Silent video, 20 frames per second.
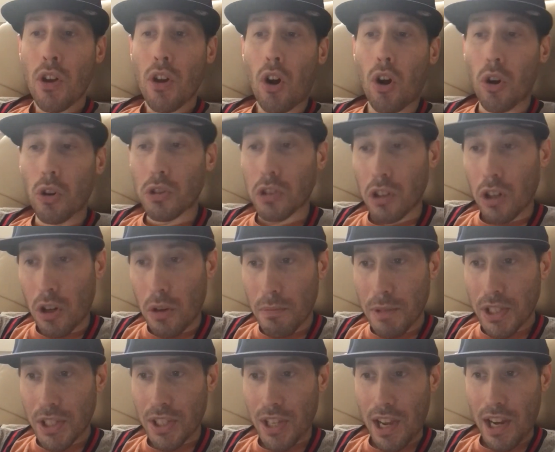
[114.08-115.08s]
Oklahoma
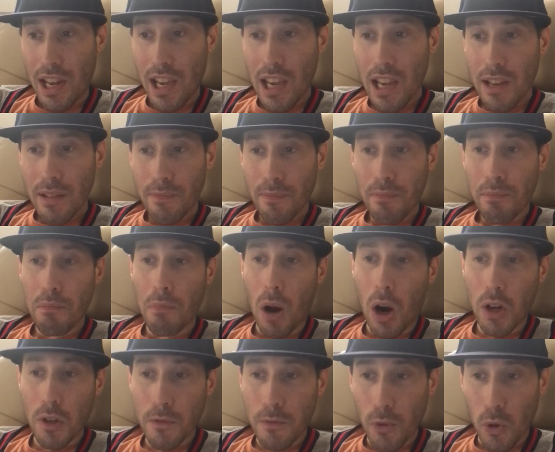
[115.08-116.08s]
City,
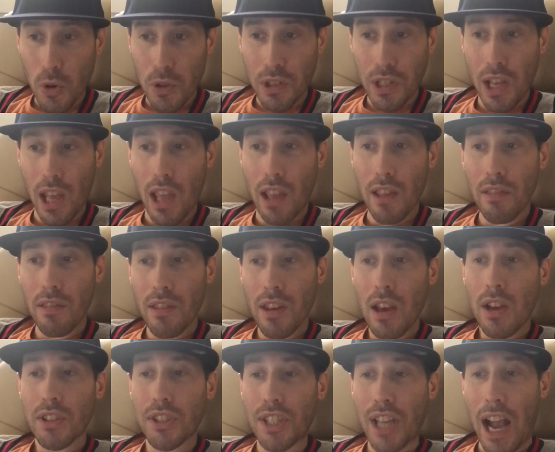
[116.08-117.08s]
March 14th,
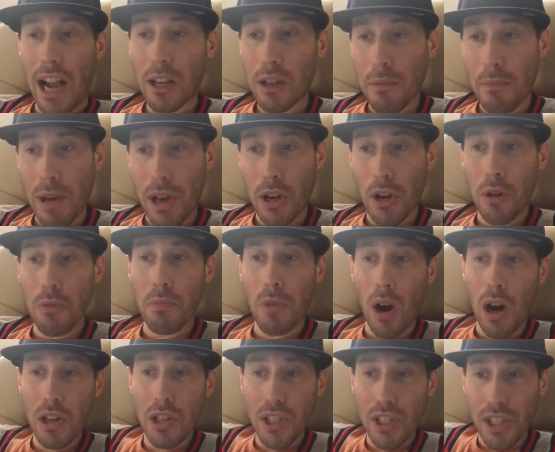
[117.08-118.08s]
Sacramento,
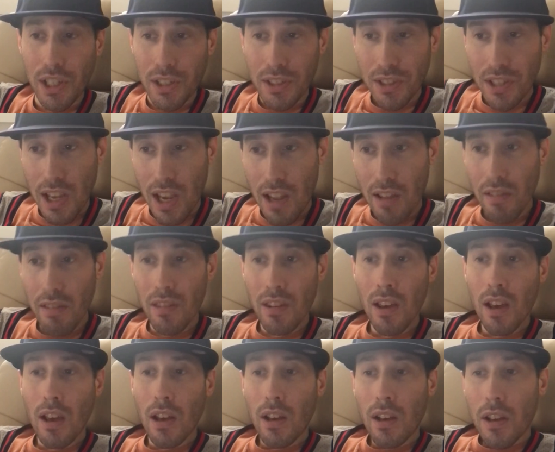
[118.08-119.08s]
March 16th,
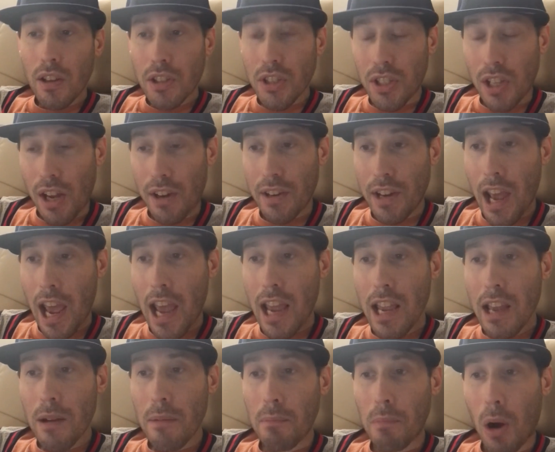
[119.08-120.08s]

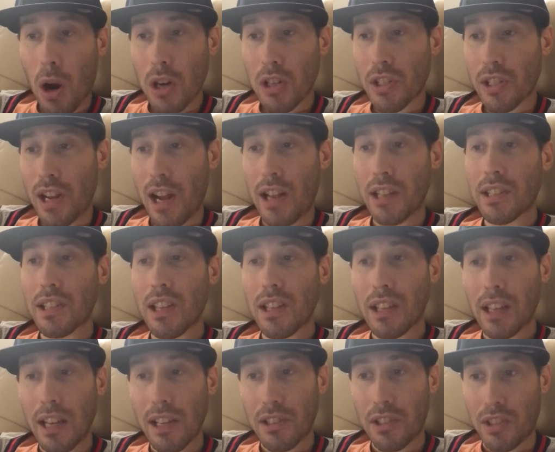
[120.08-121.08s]
Sunday, March 19th
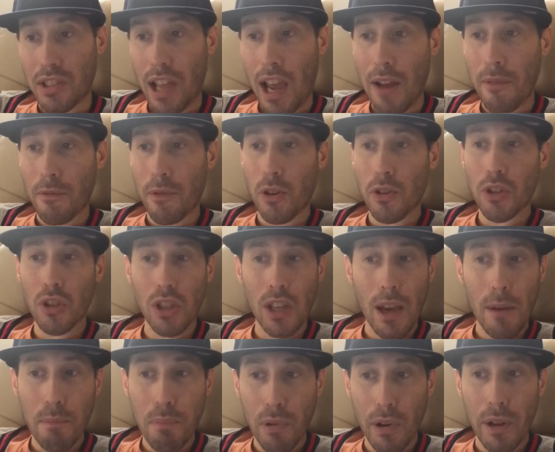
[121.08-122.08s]
against Denver. So they
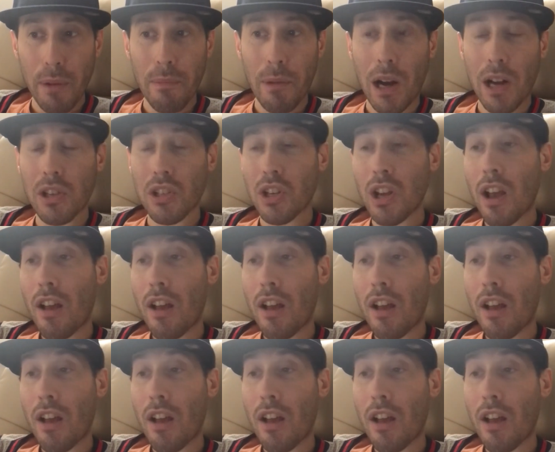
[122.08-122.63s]
have pretty much